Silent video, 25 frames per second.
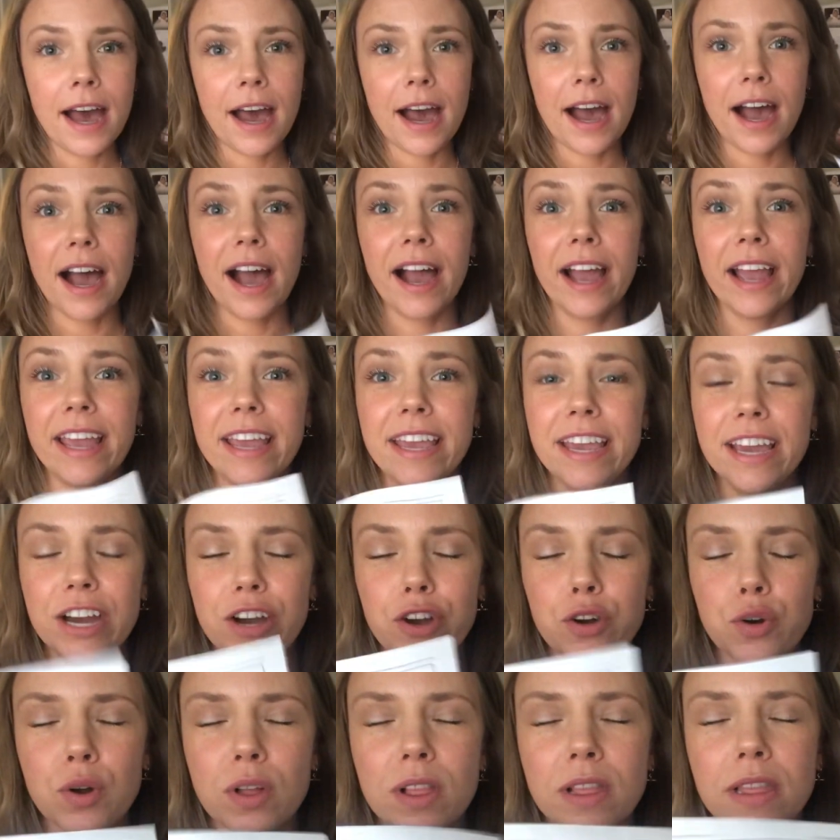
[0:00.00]
I
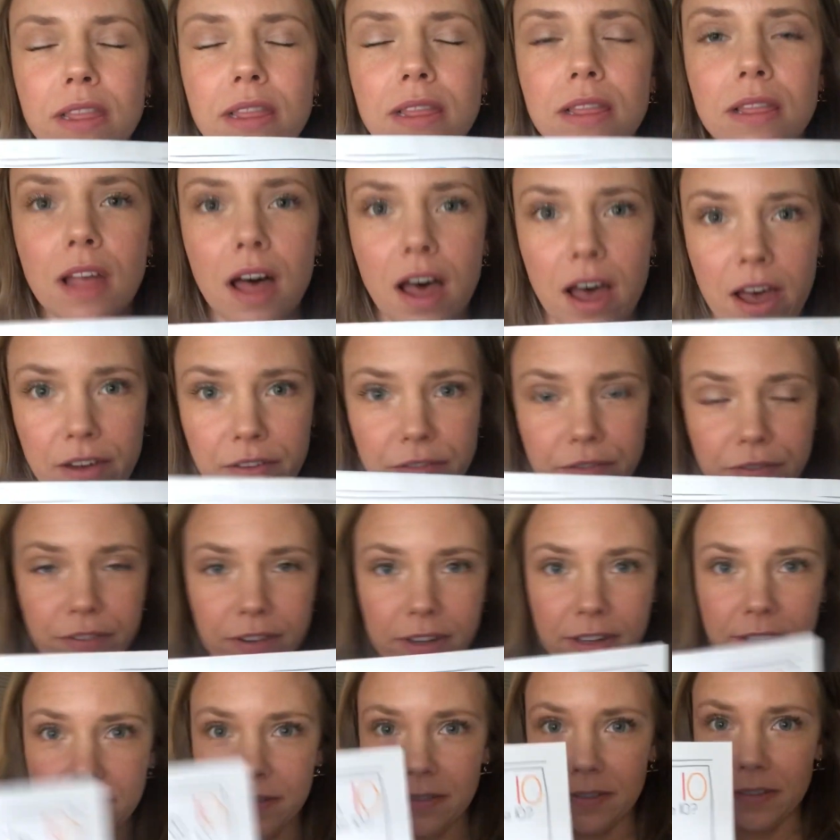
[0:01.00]
love
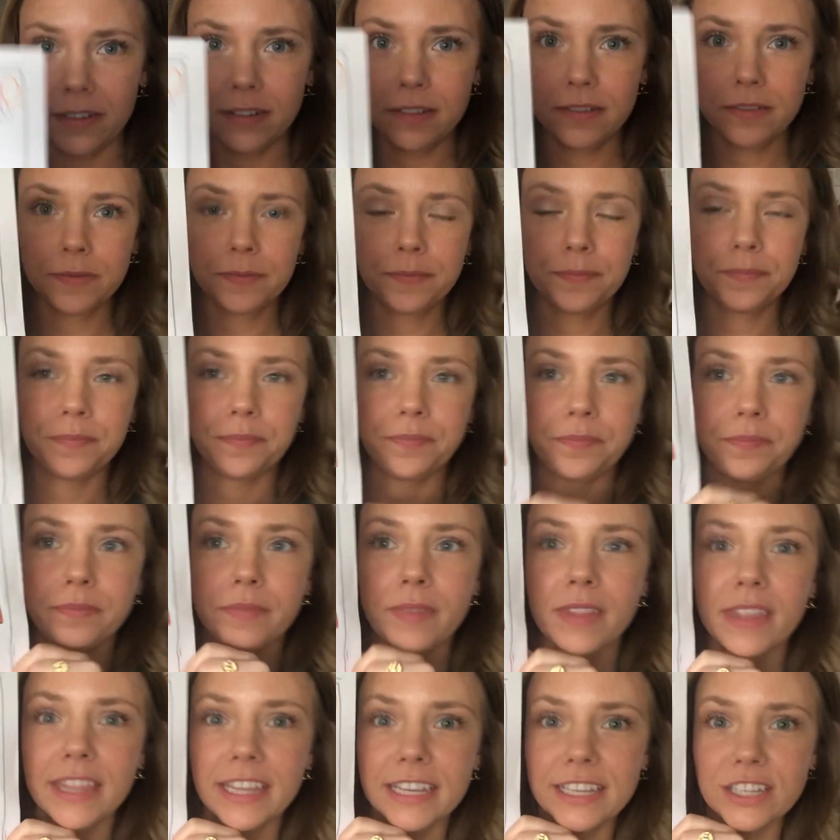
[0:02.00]

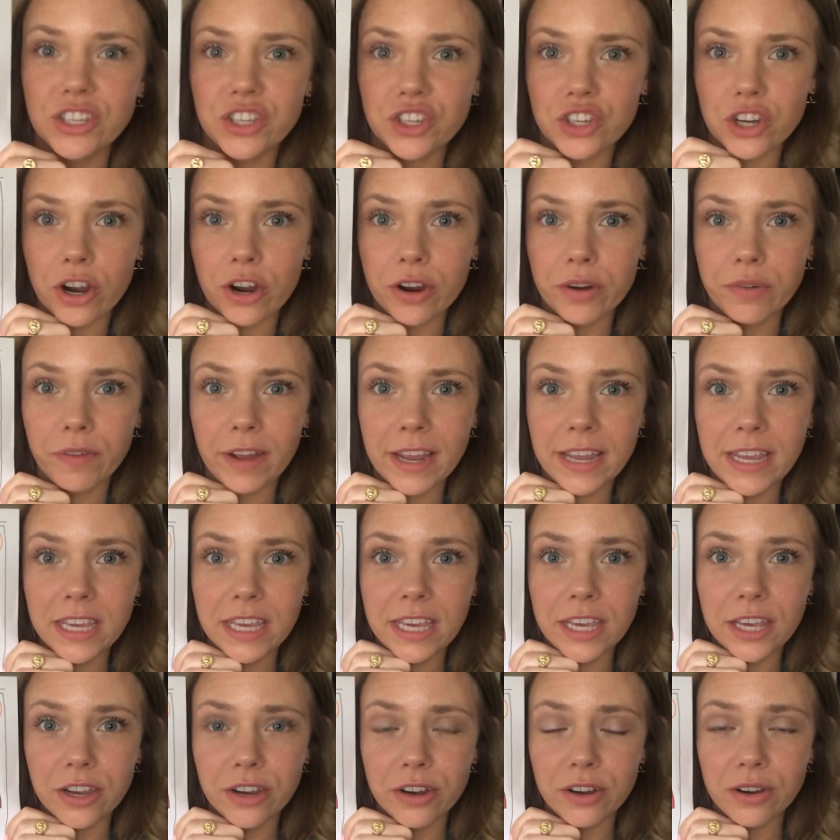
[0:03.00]
this chart right
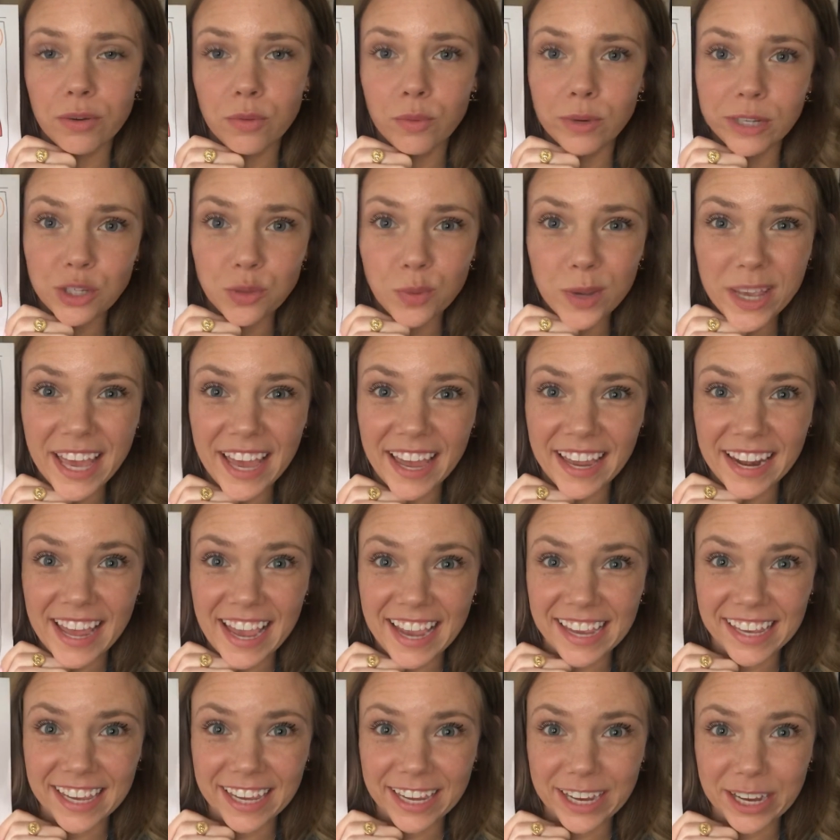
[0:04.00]
here, which we had
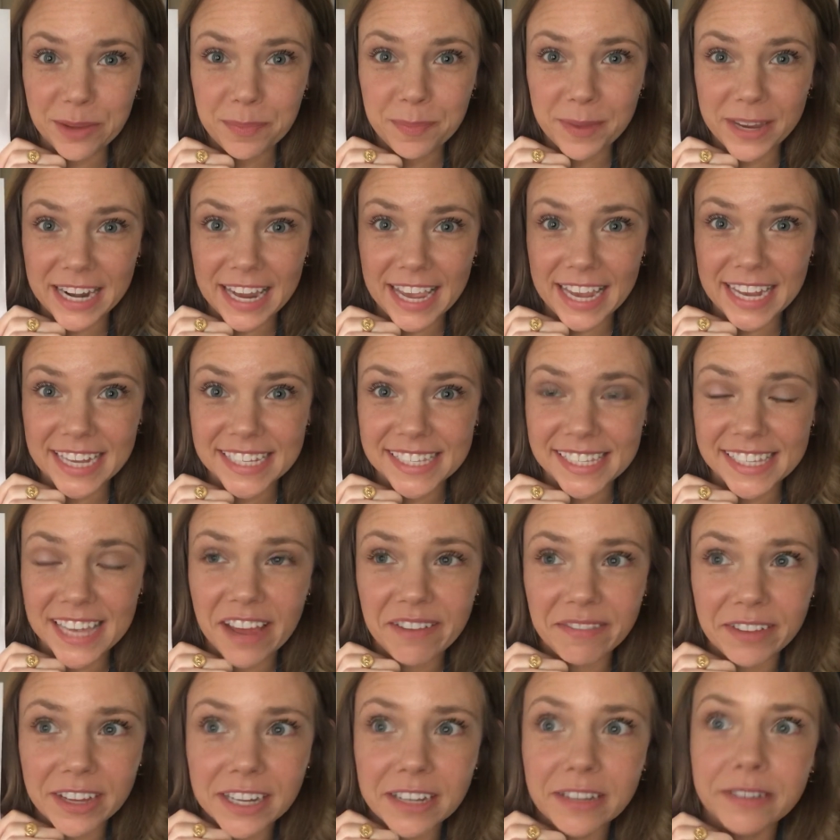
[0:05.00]
hanging up in
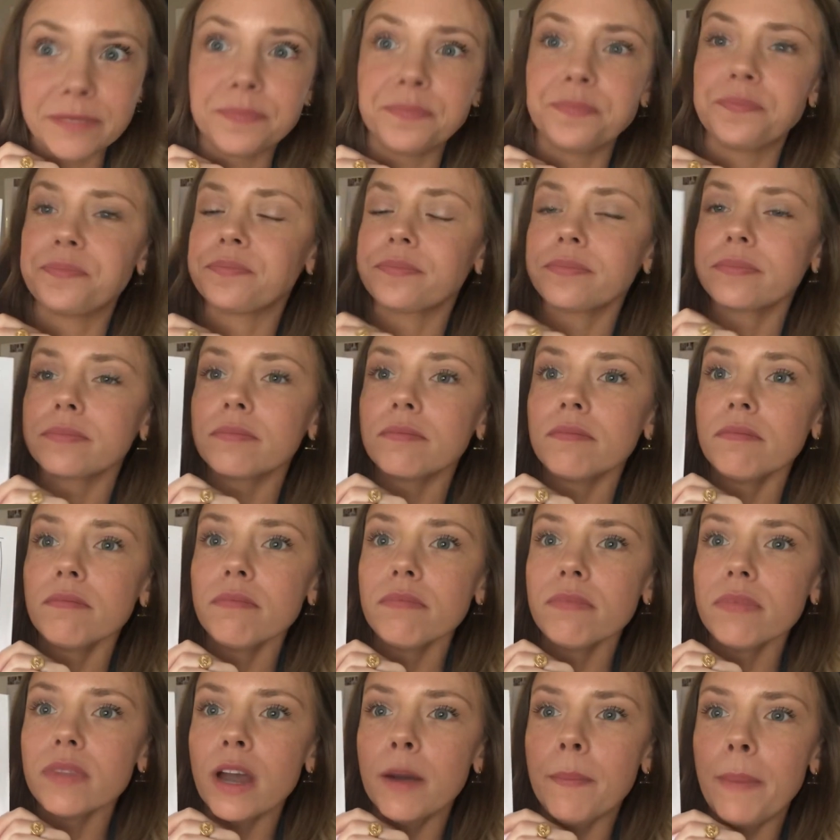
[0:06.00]
A7,
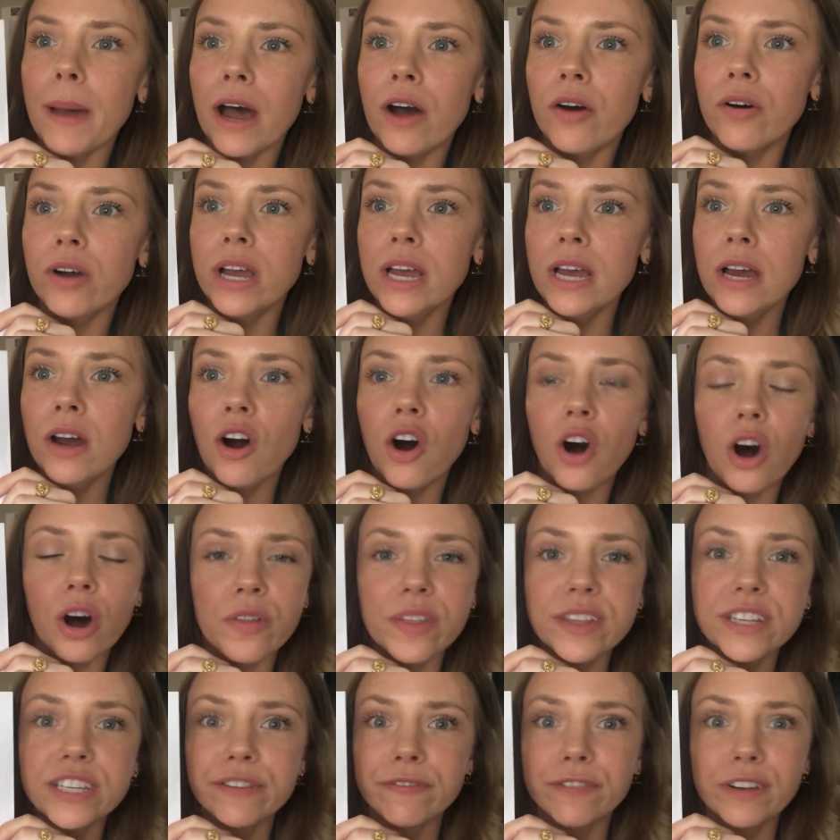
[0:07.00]
about all
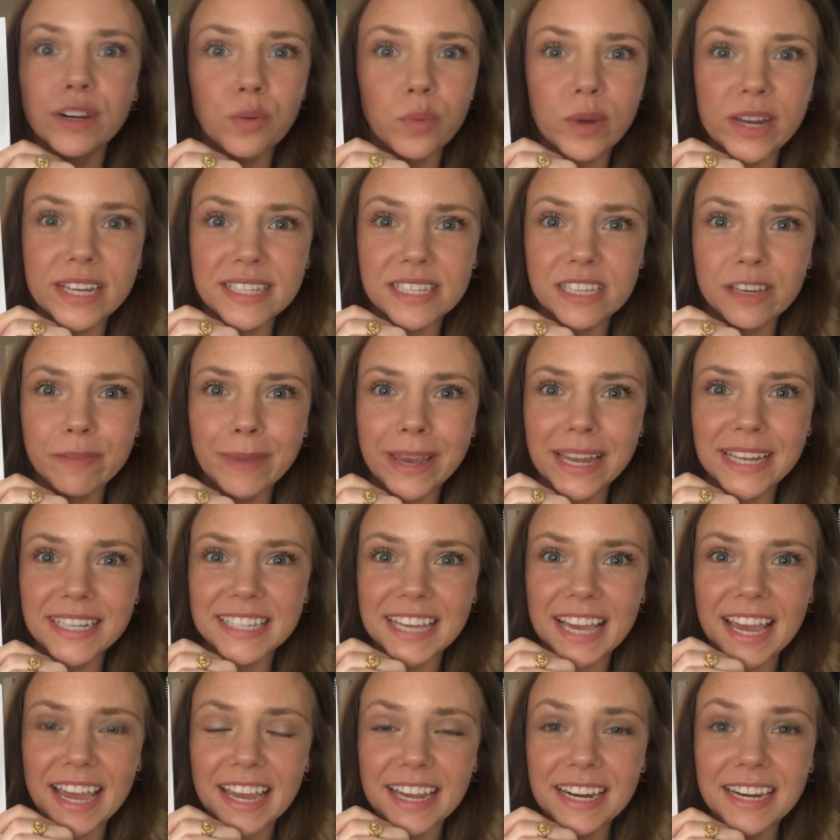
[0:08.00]
the different ways to make
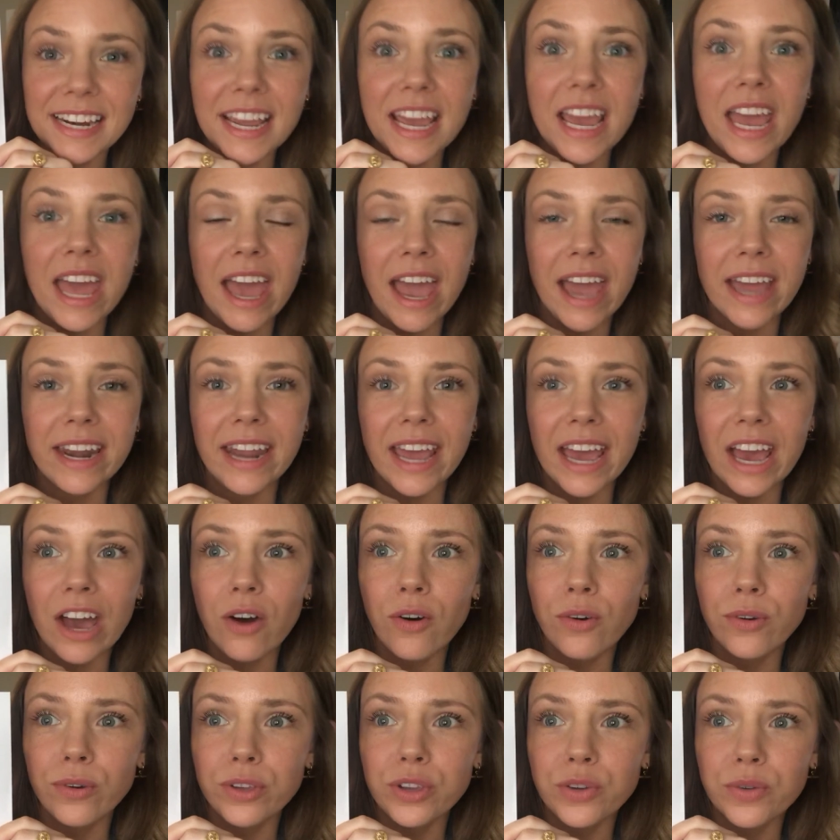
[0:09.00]
10 and
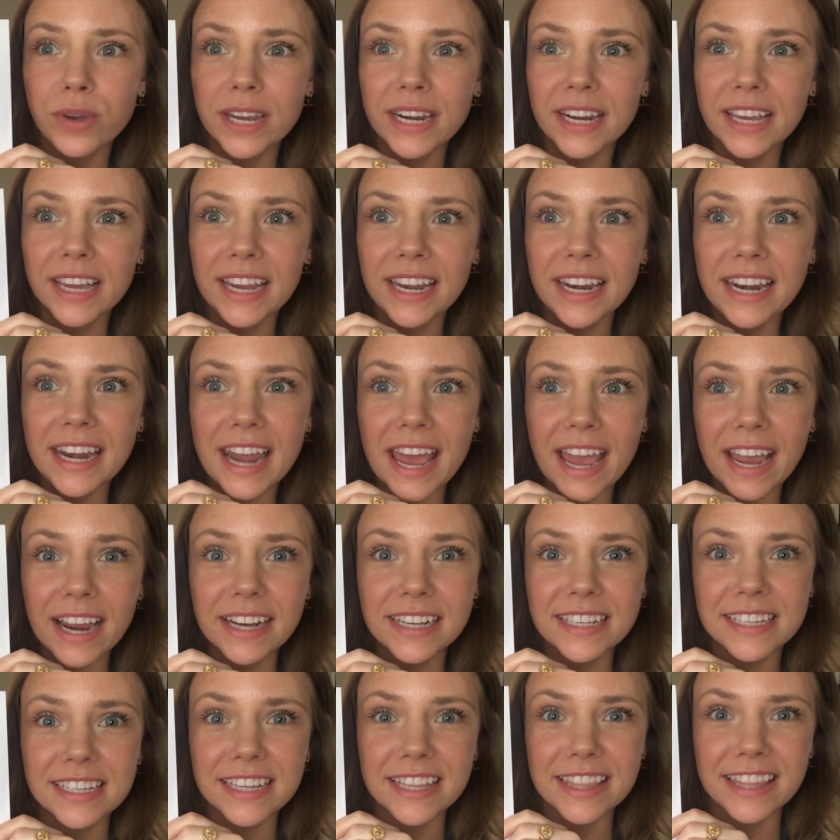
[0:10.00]
how you can
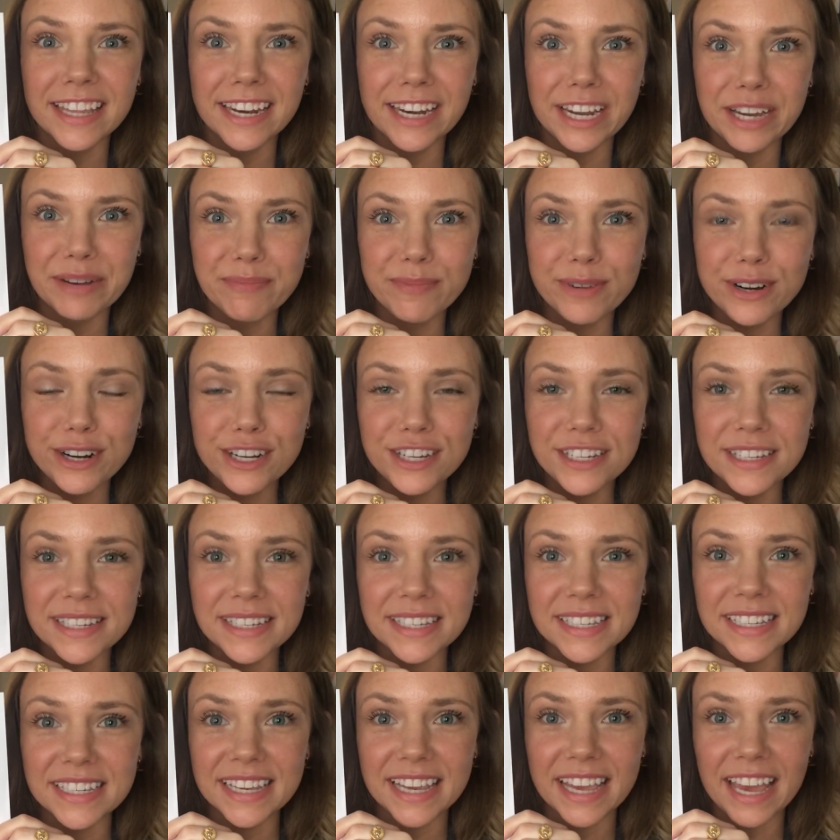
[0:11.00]
connect the numbers
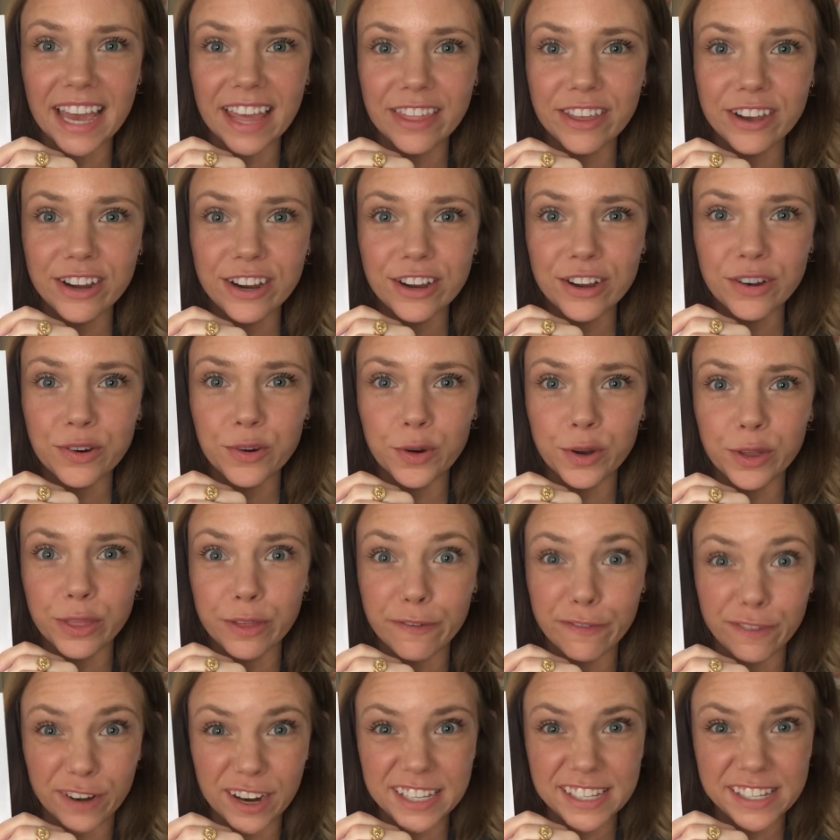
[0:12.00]
together, or the
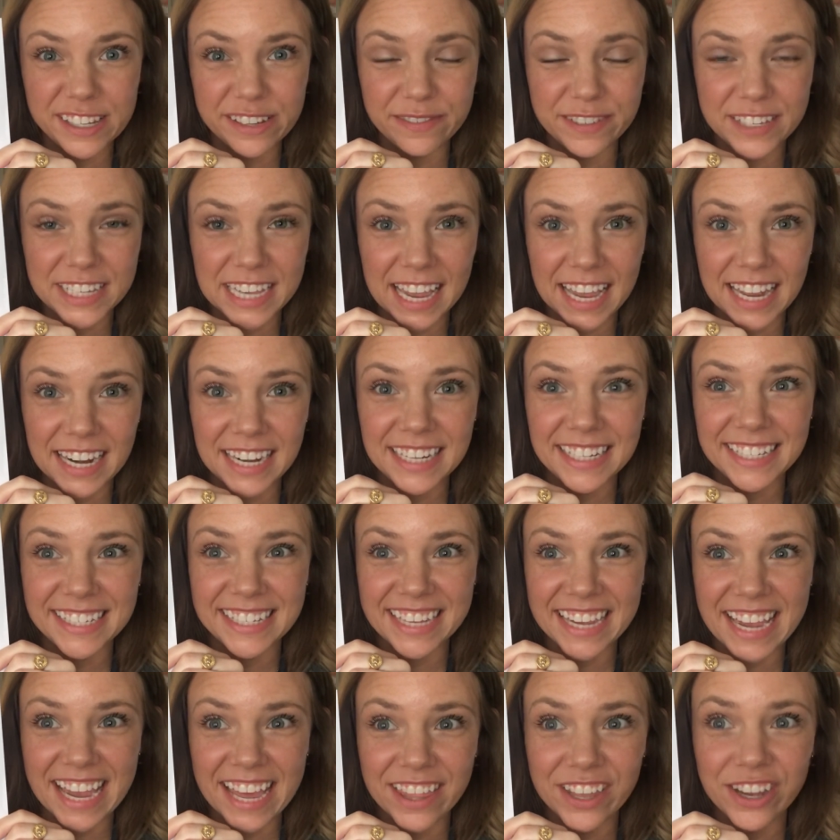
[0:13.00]
friends of 10
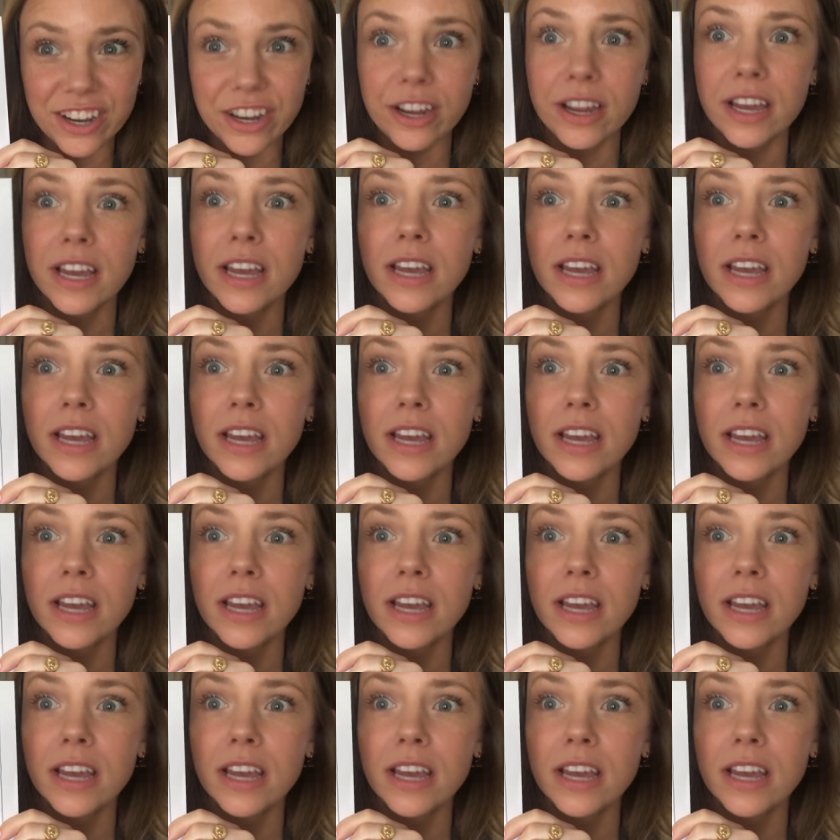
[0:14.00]
together,